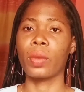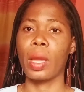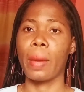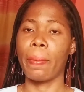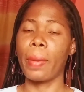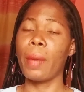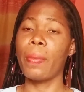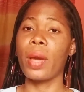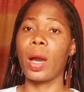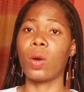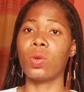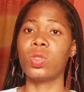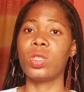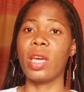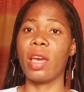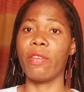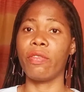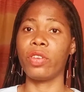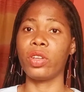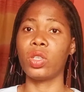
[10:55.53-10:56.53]
Maybe I'll do
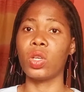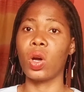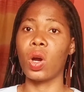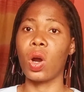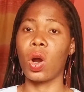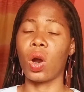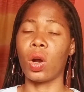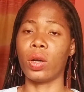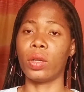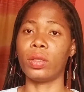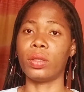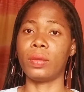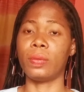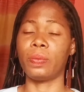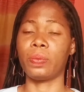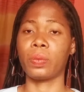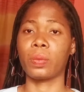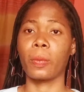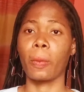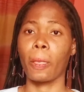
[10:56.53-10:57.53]
a video
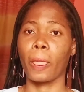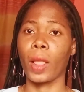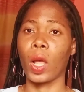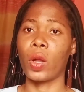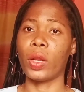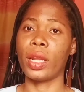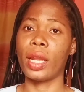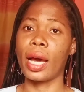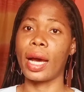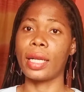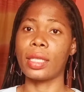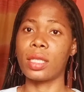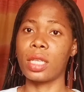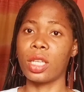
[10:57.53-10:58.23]
on that.